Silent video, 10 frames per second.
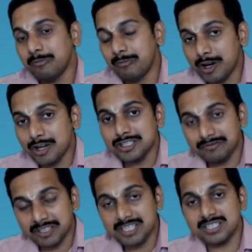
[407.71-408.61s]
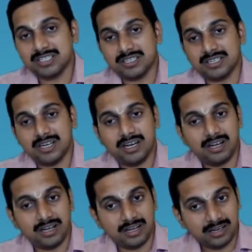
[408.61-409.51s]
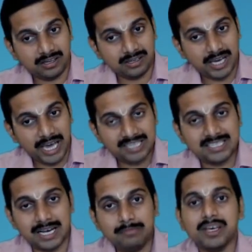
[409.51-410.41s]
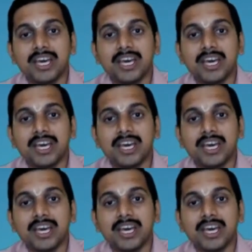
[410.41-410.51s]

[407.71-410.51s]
because of this uh, exam,